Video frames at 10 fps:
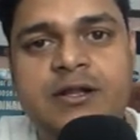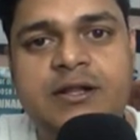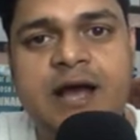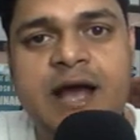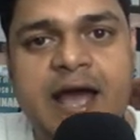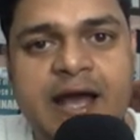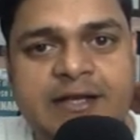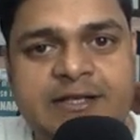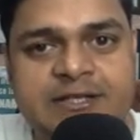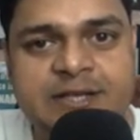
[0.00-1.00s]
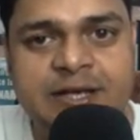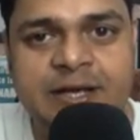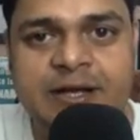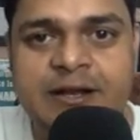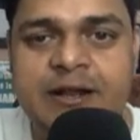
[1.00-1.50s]
the access
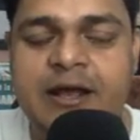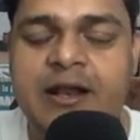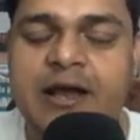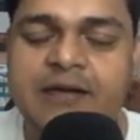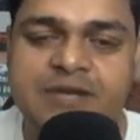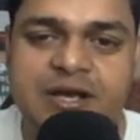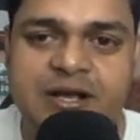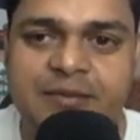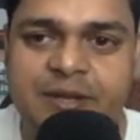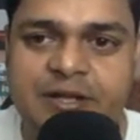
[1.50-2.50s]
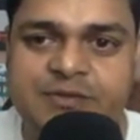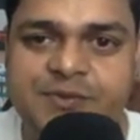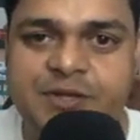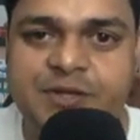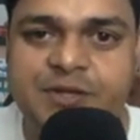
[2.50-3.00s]
tier and lifecycle
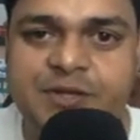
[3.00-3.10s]
management.